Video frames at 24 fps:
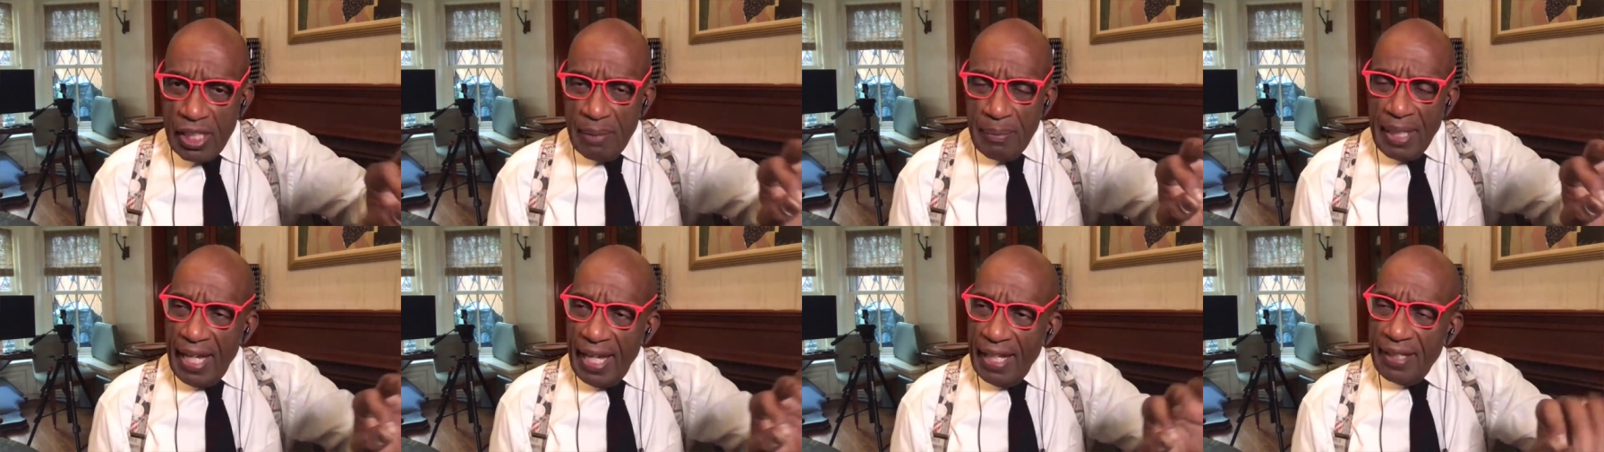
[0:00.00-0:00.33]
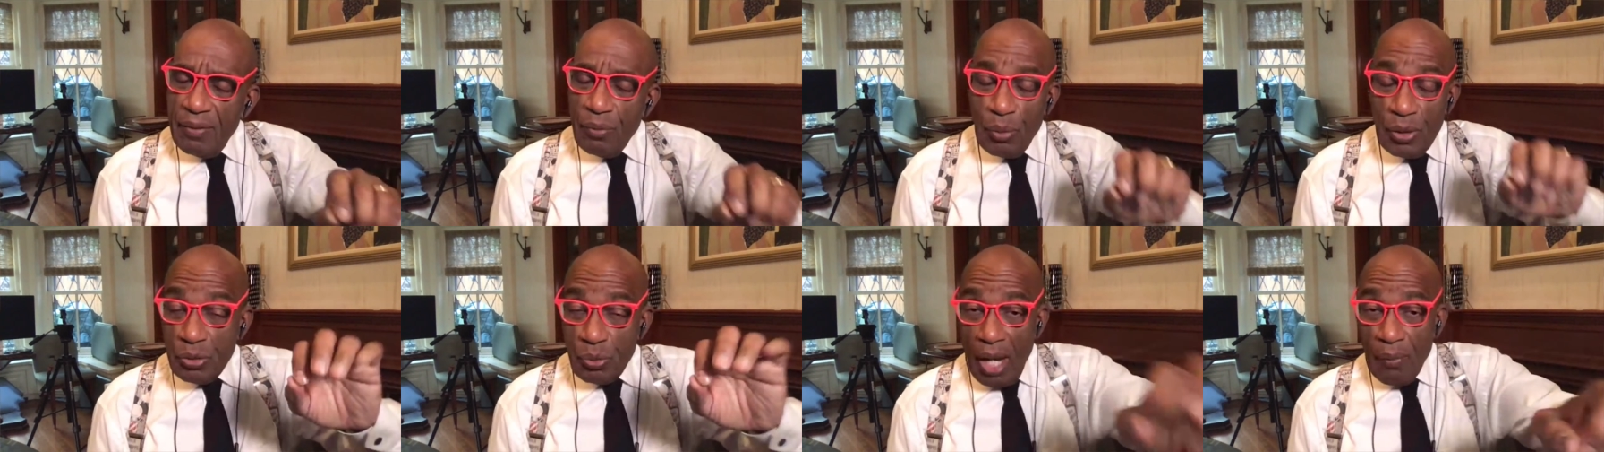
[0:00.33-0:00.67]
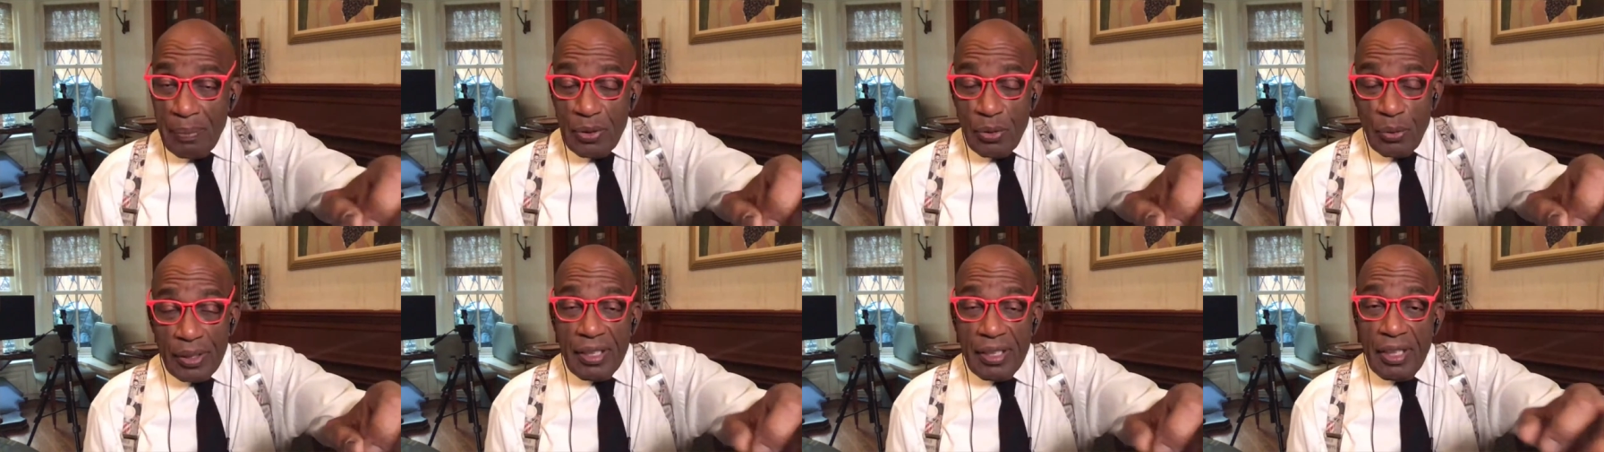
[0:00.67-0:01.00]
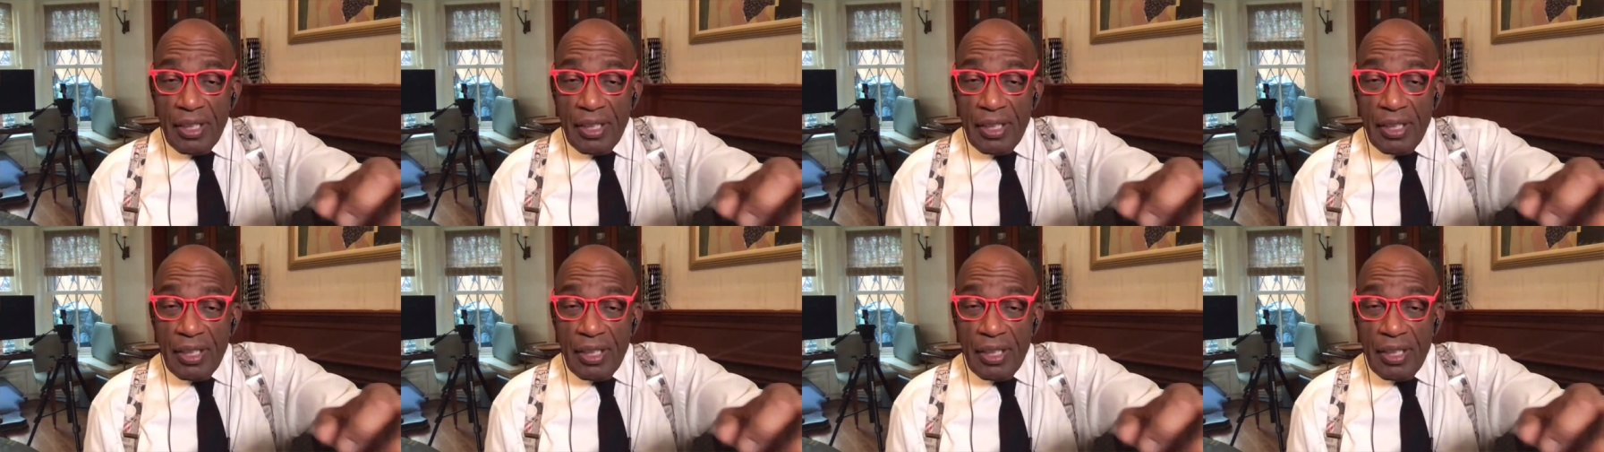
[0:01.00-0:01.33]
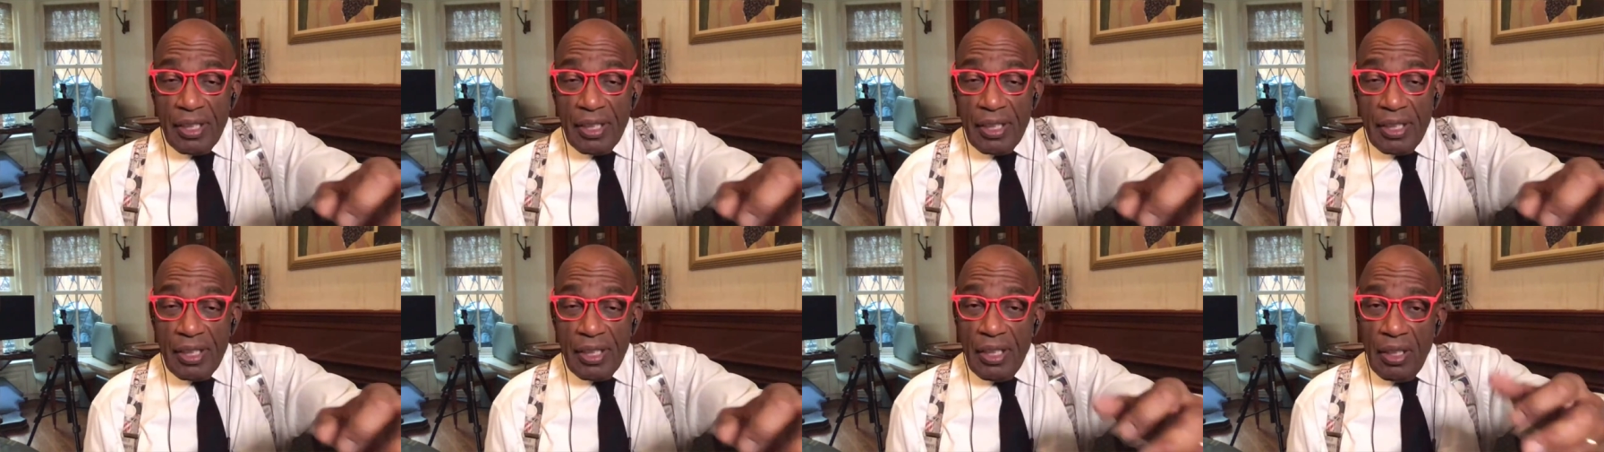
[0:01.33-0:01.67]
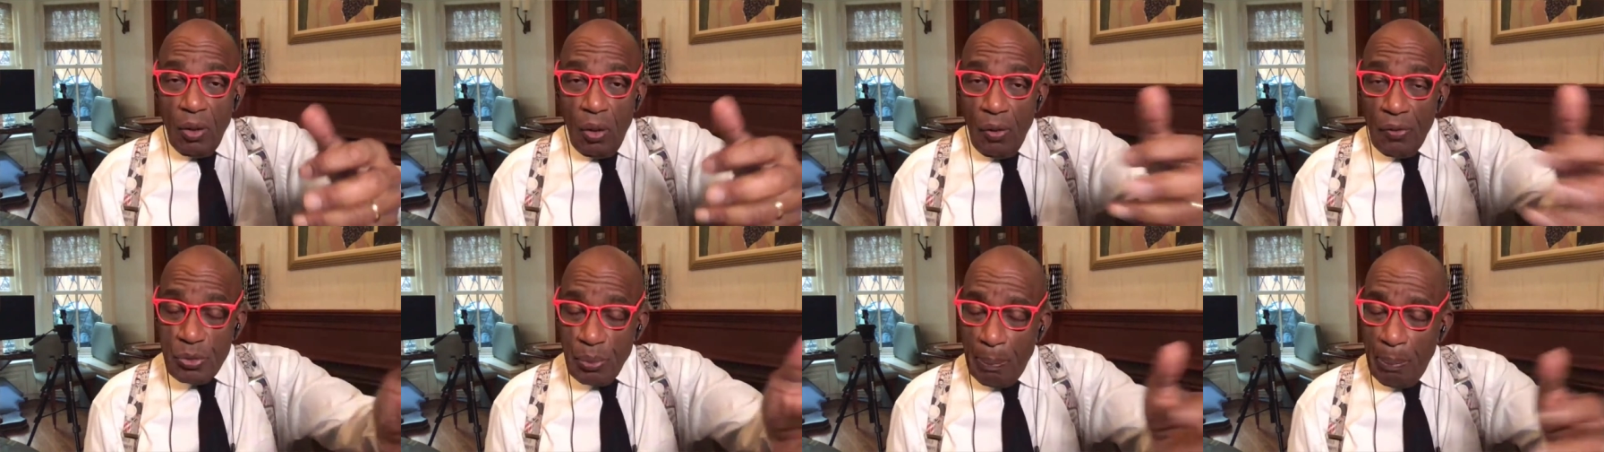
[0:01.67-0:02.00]
which is why we've been doing all
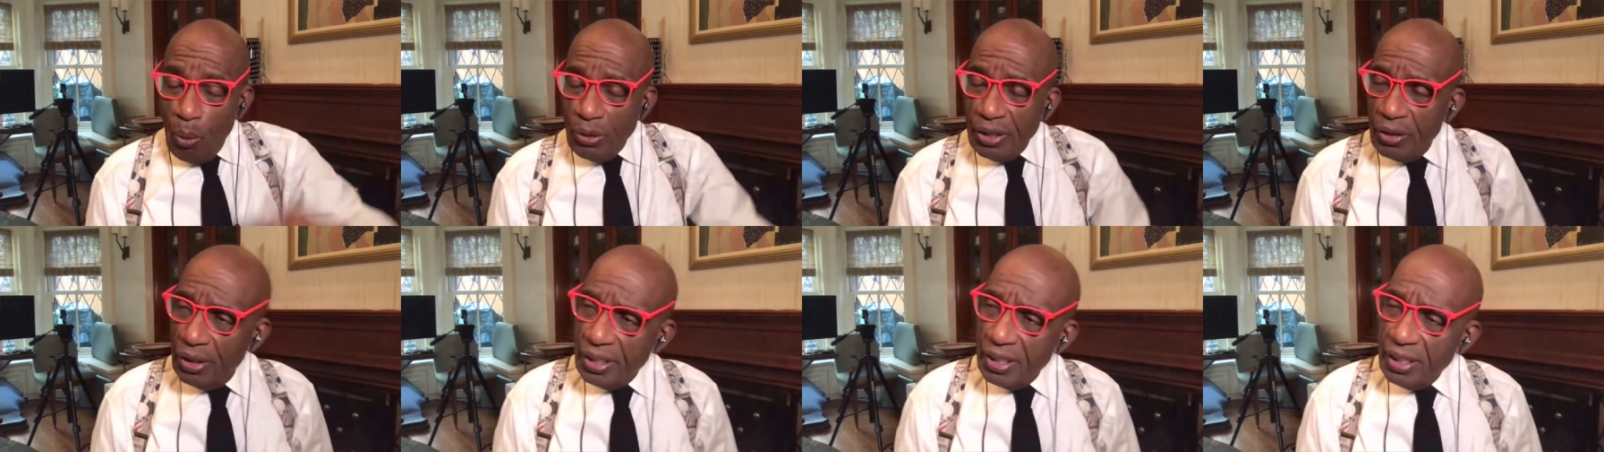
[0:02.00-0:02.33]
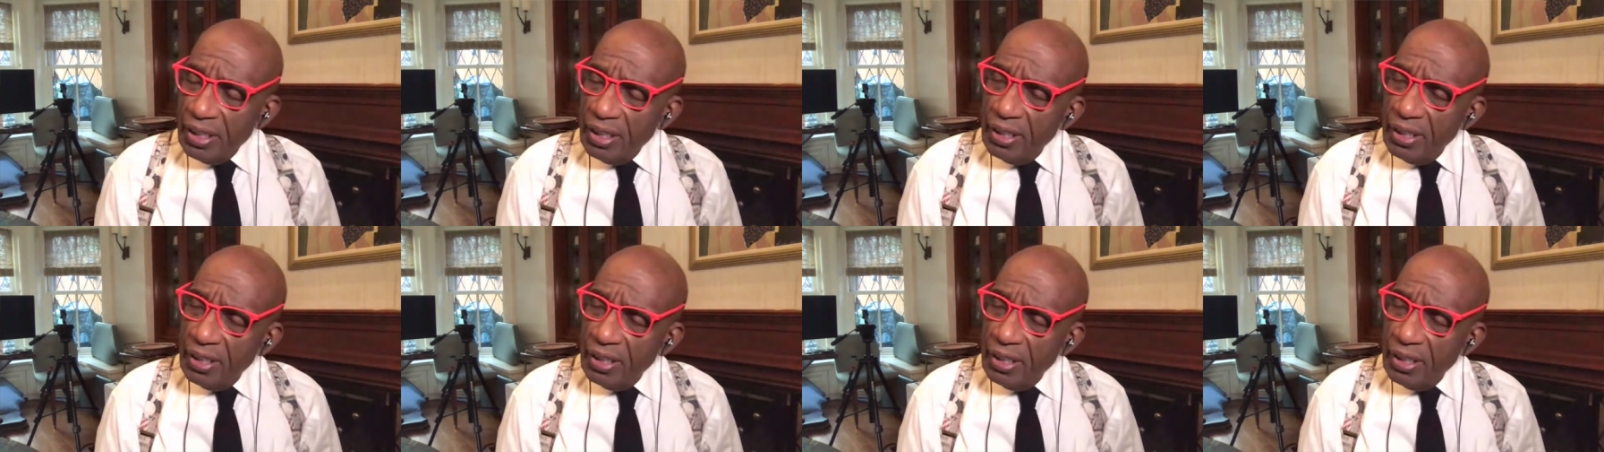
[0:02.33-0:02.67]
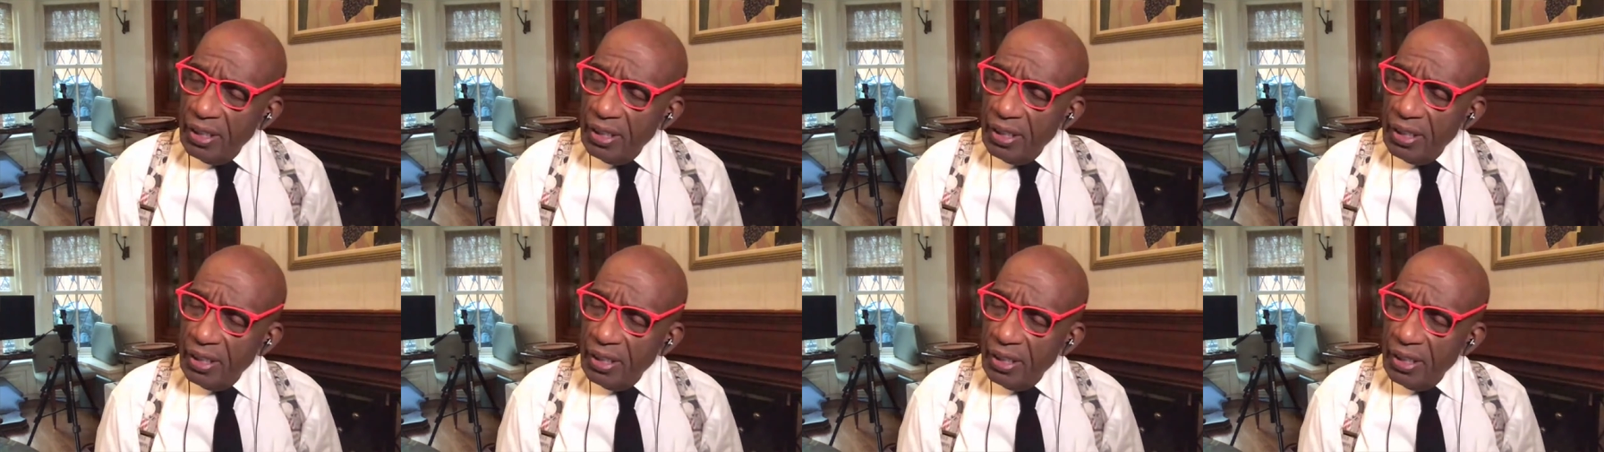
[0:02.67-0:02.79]
this reporting on it.